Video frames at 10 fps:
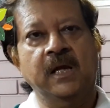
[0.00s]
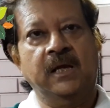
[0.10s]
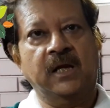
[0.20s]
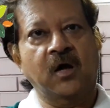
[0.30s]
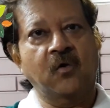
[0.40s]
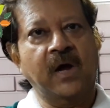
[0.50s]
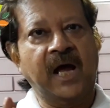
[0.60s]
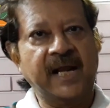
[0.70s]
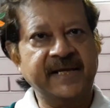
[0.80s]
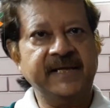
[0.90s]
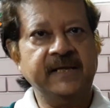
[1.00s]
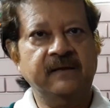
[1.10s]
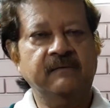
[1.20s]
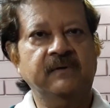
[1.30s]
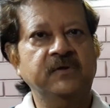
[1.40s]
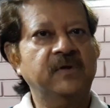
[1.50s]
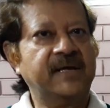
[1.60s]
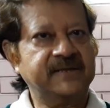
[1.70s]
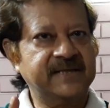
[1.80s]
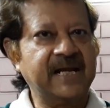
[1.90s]
Now honey,
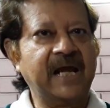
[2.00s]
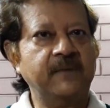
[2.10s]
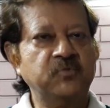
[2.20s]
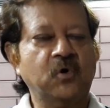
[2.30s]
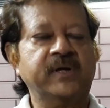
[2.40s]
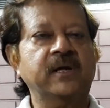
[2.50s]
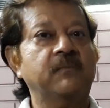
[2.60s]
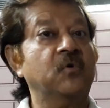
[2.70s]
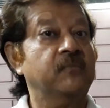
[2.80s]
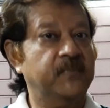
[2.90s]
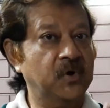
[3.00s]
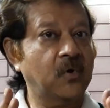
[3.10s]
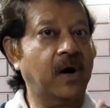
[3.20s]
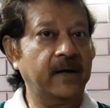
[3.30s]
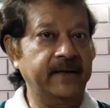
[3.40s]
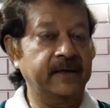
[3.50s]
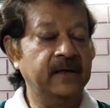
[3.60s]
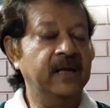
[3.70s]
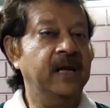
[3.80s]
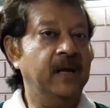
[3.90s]
I am talking about pure honey.
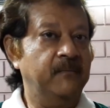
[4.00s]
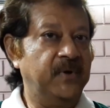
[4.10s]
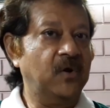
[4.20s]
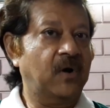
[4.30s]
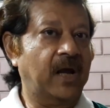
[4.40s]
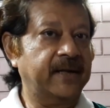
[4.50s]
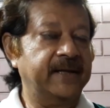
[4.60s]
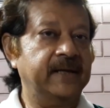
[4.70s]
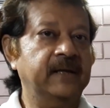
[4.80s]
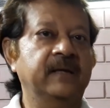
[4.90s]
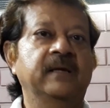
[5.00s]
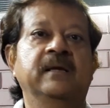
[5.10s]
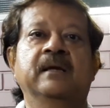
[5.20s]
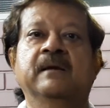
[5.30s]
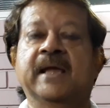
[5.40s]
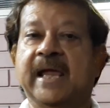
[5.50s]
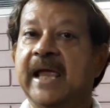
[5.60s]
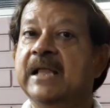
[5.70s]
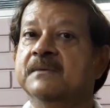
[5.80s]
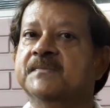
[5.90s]
Pure honey
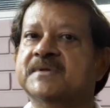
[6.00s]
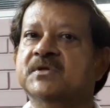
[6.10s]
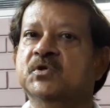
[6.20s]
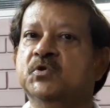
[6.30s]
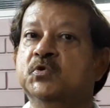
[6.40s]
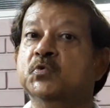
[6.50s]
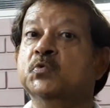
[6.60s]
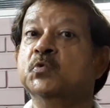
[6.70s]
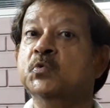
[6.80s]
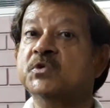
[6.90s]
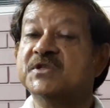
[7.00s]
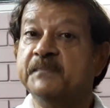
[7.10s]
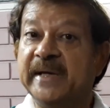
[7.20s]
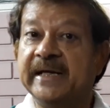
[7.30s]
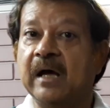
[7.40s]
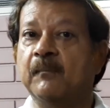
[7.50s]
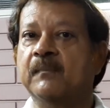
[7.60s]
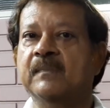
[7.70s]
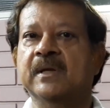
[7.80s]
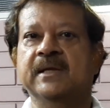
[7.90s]
helps to speed up
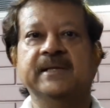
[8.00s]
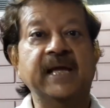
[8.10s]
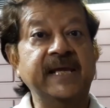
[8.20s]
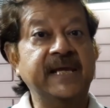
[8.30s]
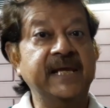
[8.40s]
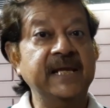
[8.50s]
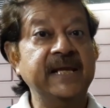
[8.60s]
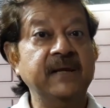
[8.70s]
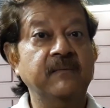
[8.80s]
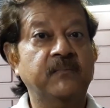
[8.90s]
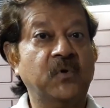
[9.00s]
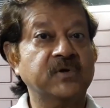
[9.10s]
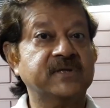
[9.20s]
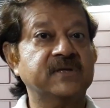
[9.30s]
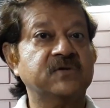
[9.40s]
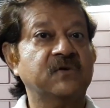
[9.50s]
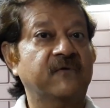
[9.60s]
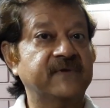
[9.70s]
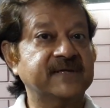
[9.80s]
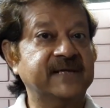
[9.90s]
the healing process
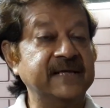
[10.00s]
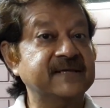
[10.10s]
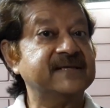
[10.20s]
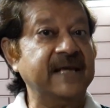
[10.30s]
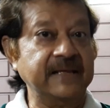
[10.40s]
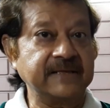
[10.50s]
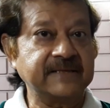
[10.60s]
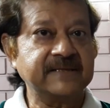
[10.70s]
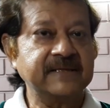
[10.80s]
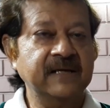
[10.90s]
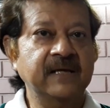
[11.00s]
of the skin cells.